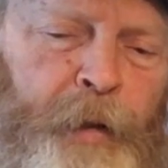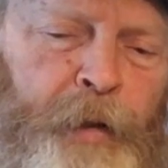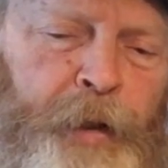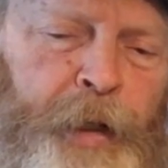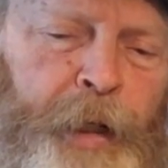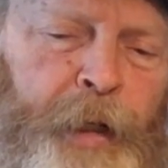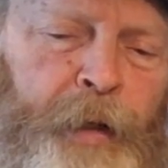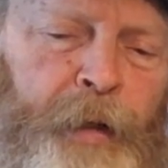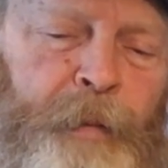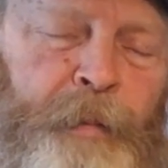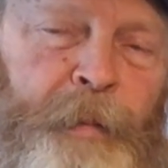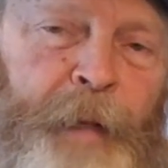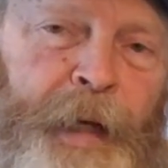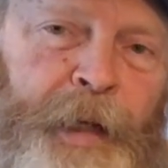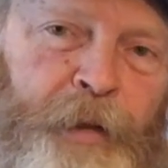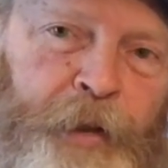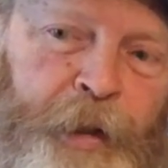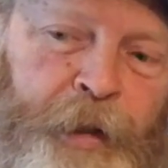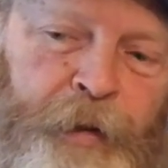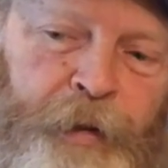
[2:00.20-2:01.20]
cheddar?
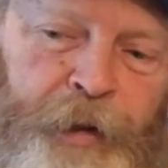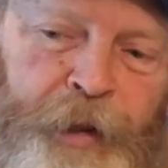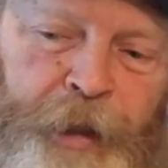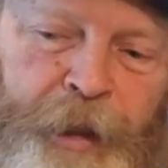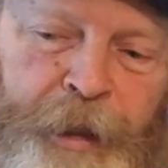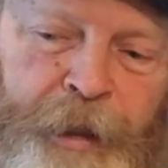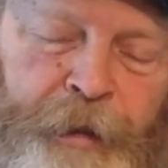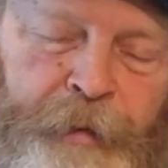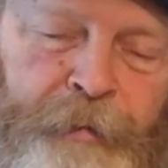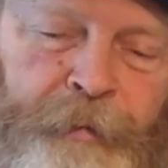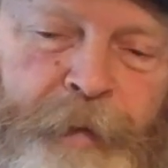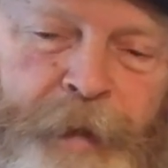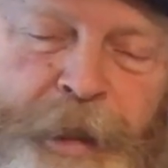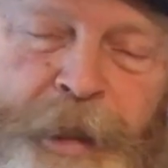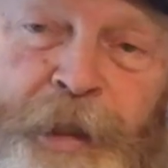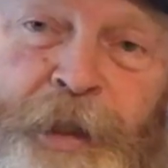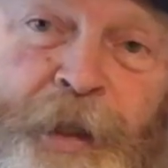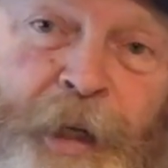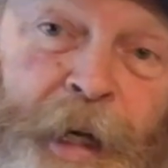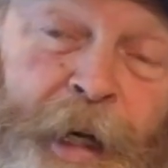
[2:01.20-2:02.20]
Mild cheddar cheese.
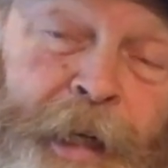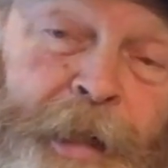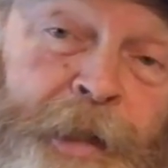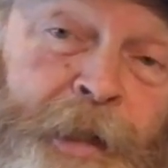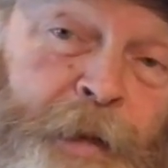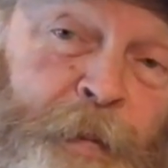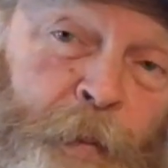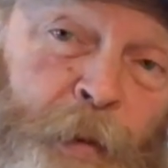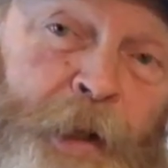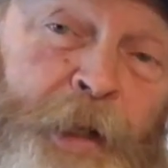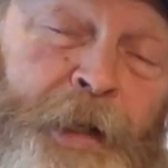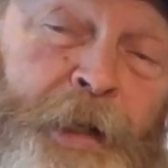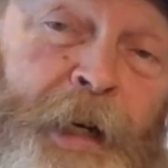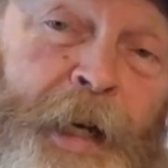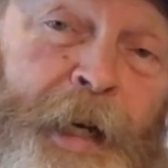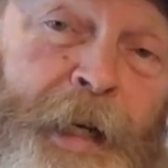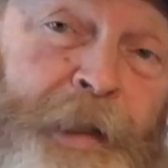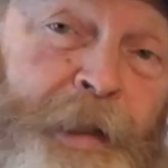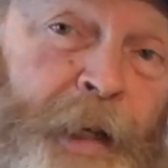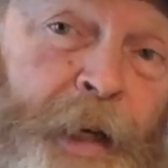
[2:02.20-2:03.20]
In slices,
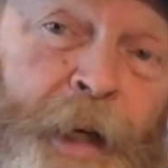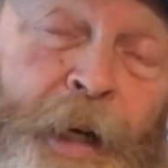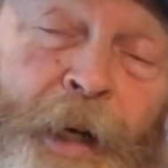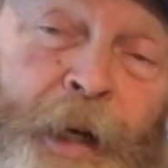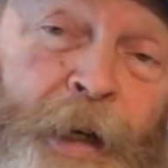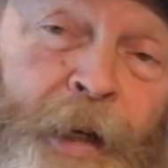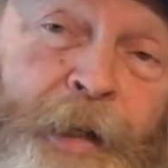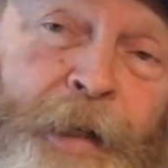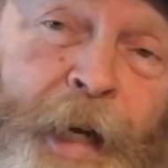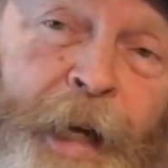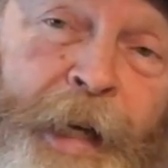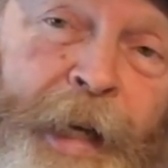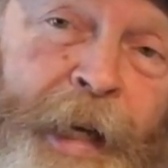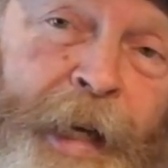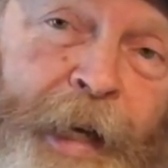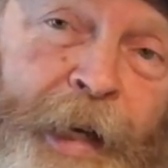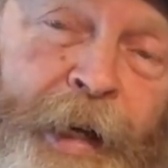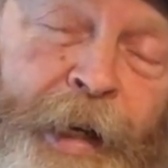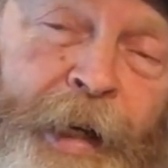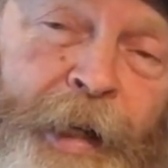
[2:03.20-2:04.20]
pre-sliced, because I
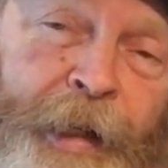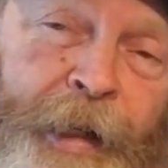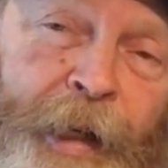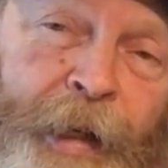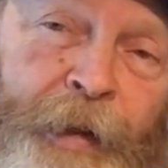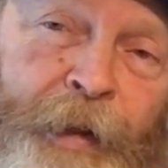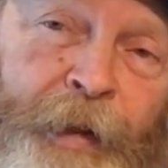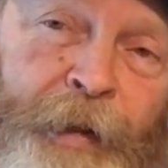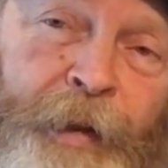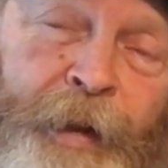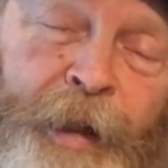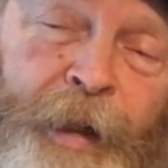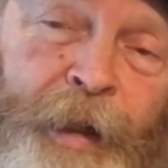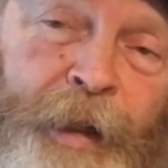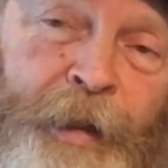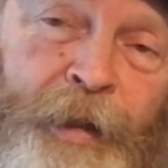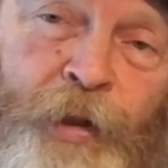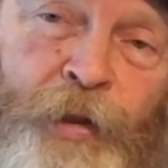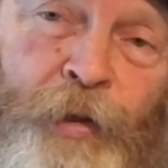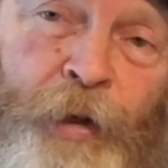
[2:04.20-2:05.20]
can't cut nothing
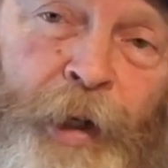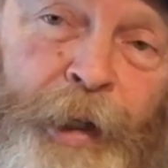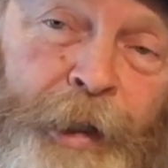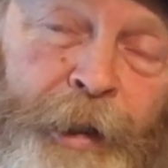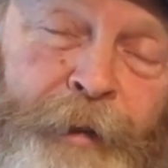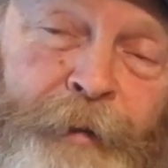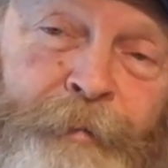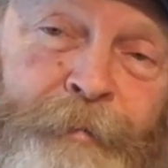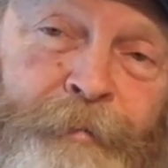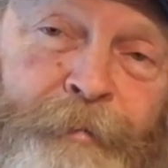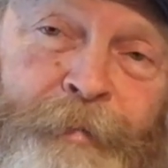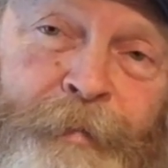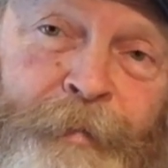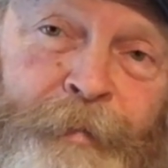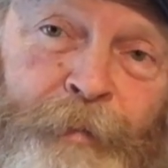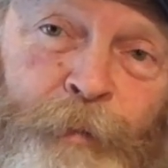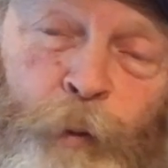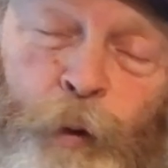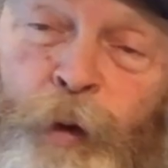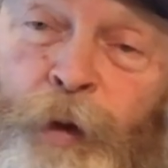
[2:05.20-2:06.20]
straight.
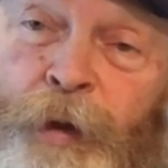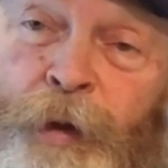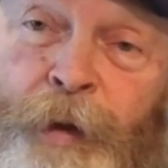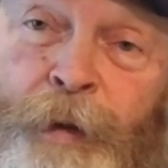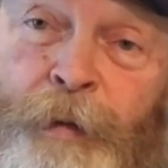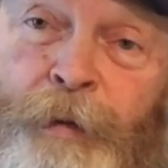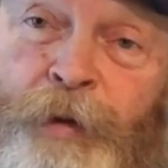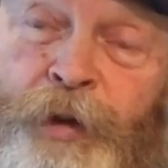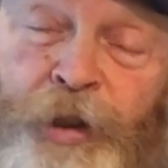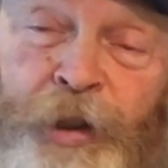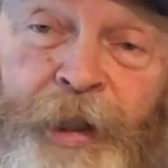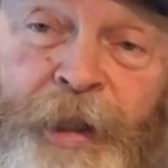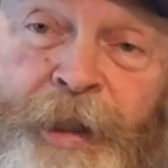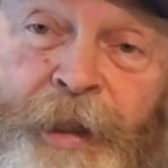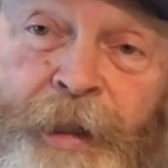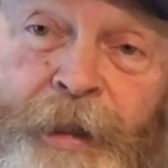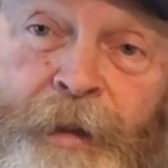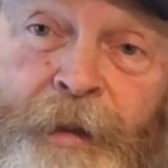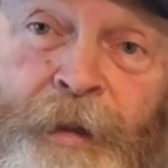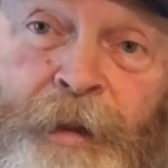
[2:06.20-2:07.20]
Wood,
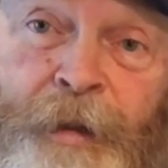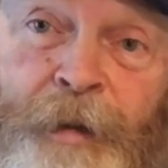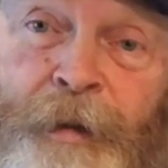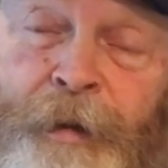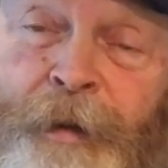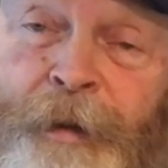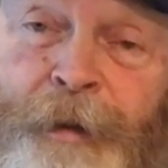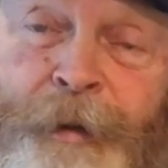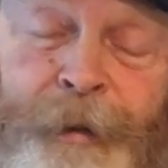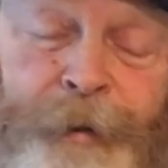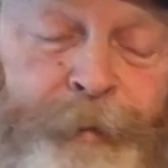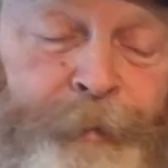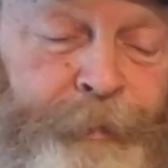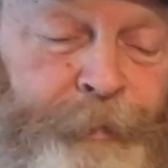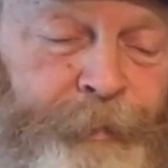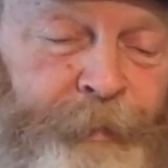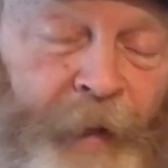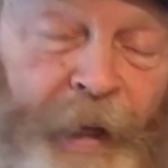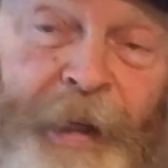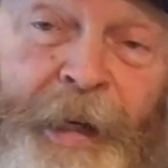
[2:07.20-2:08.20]
cheese.
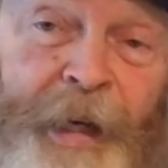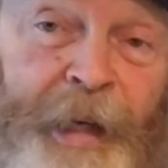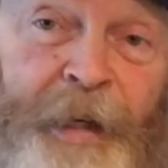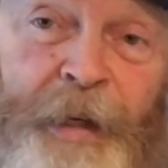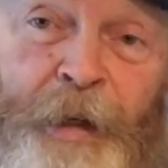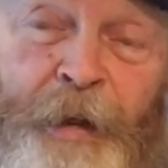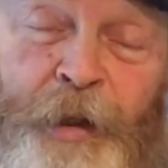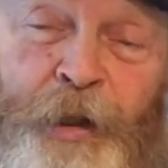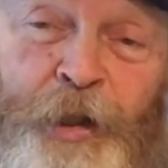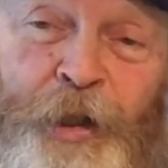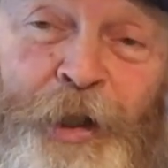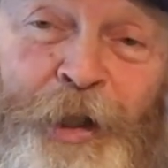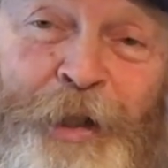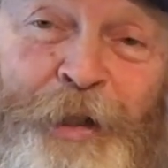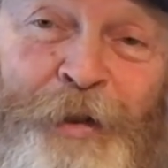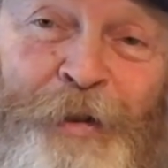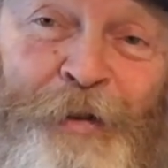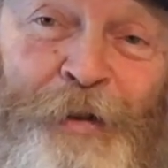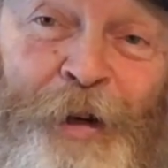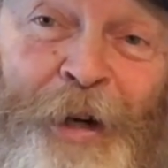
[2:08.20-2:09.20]
I can't cut the
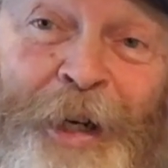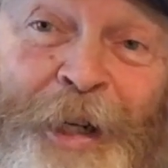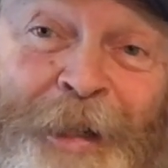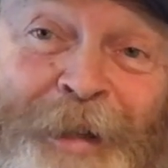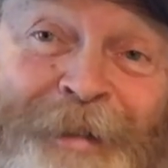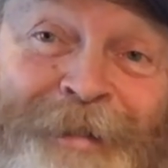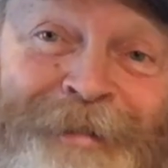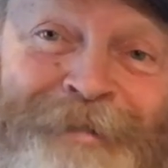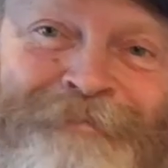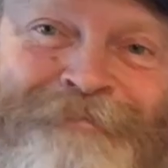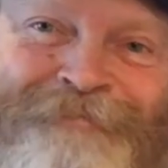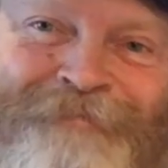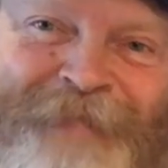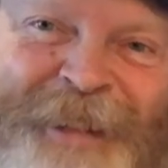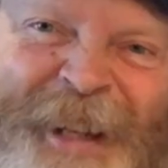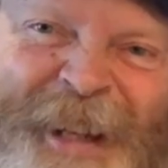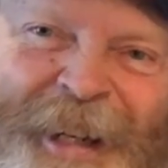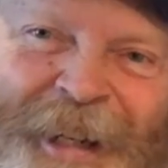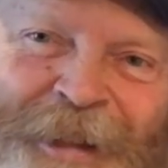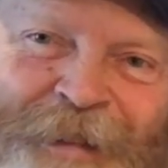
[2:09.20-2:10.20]
cheese straight.
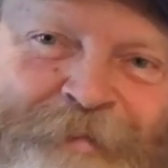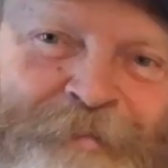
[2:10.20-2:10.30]
Get it?